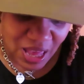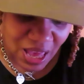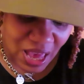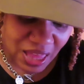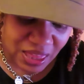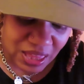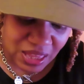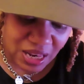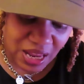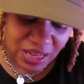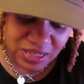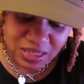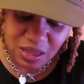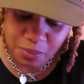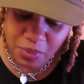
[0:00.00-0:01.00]
And then the
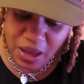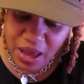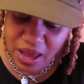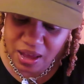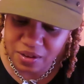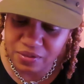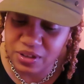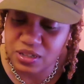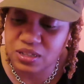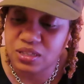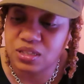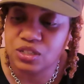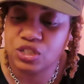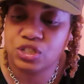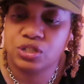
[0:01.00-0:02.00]
next up I have is
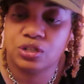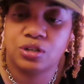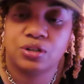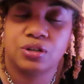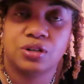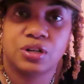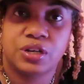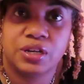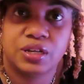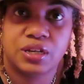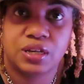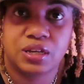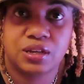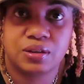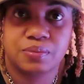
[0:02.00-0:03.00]
the Sugar
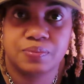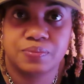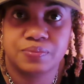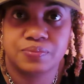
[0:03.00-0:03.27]
Cookie.